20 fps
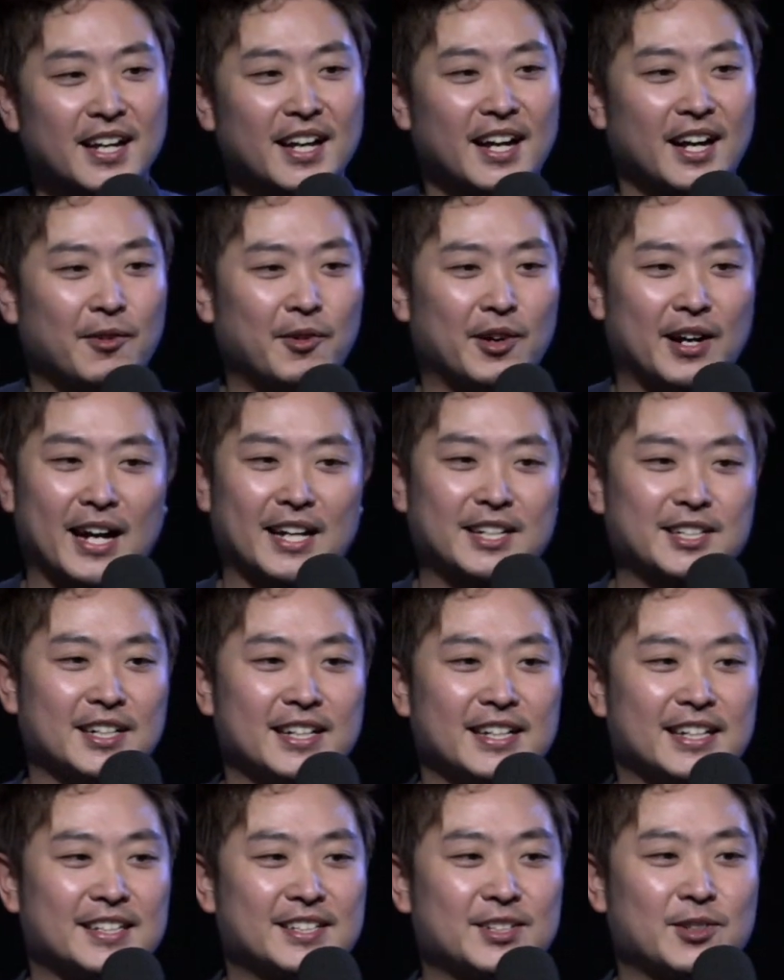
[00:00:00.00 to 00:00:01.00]
Well,
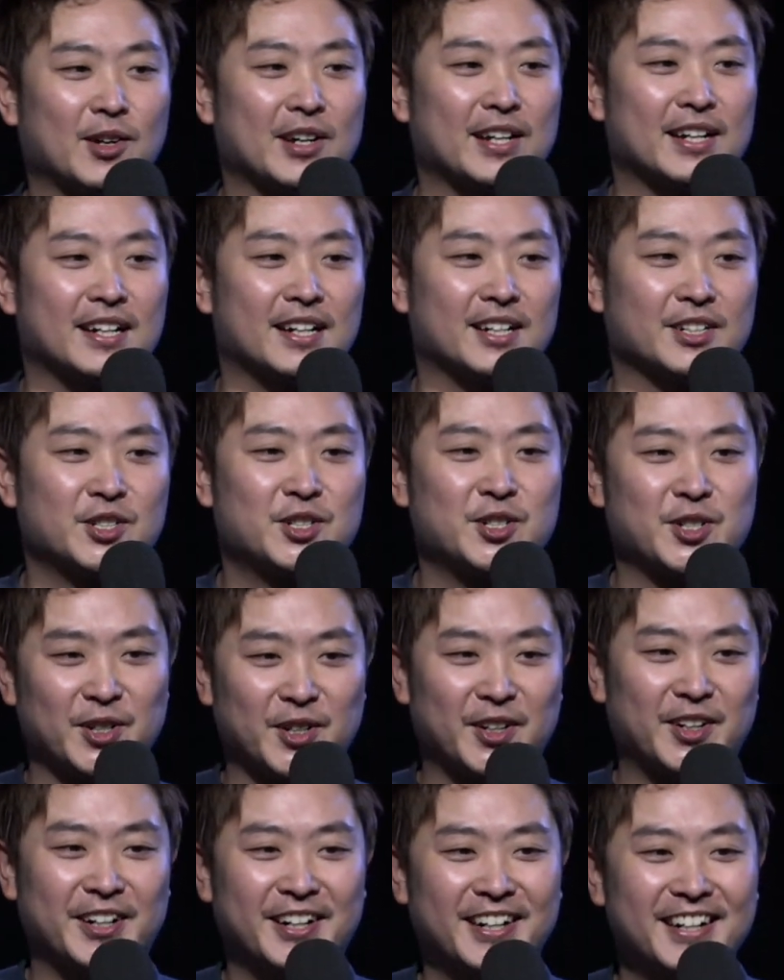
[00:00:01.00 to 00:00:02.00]
actually, it's quite a
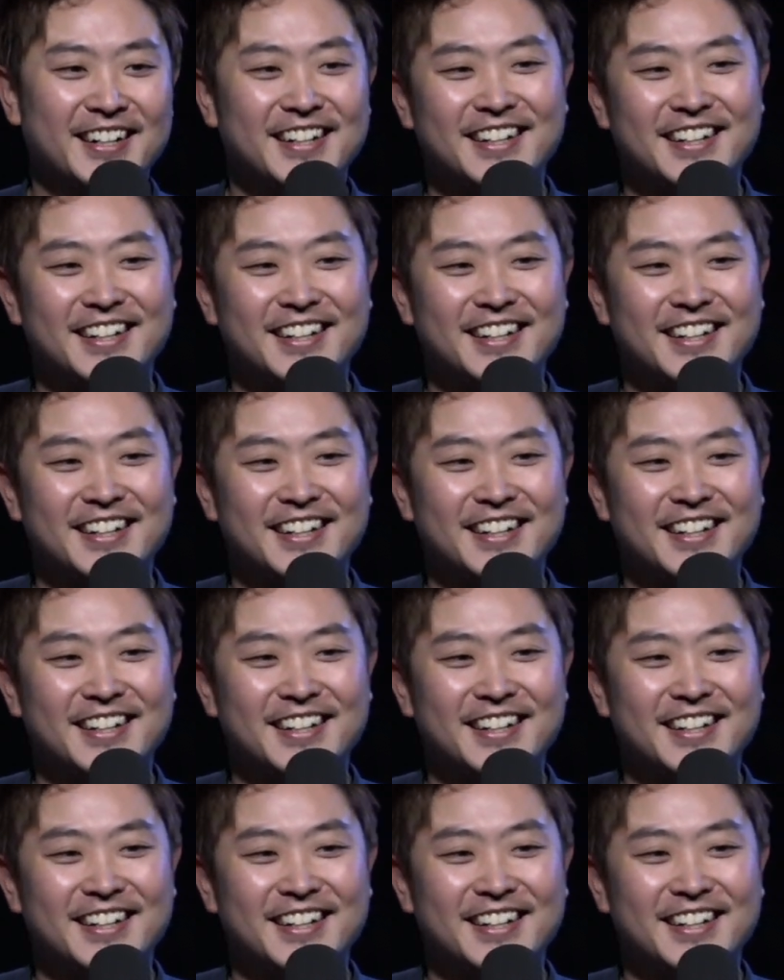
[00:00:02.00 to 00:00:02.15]
chore,